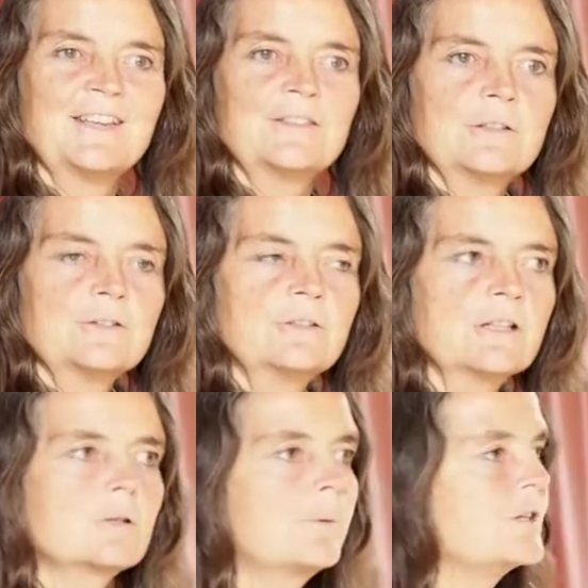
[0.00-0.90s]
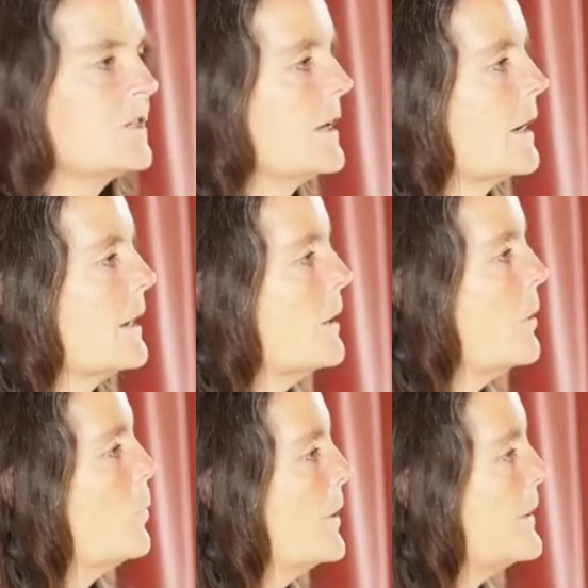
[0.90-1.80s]
that are expressing
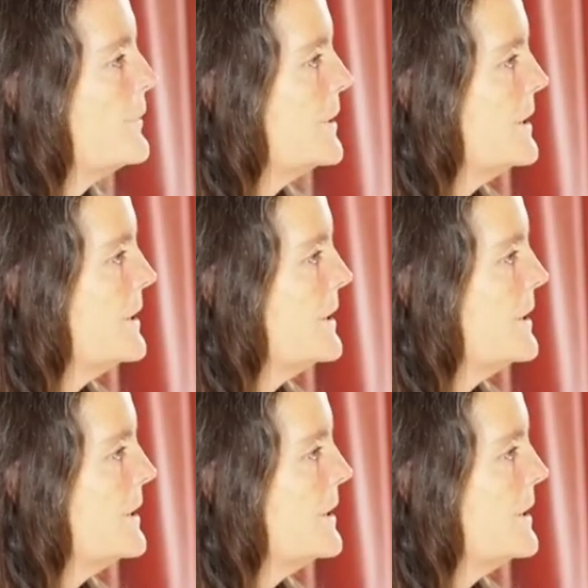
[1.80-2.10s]
whatever it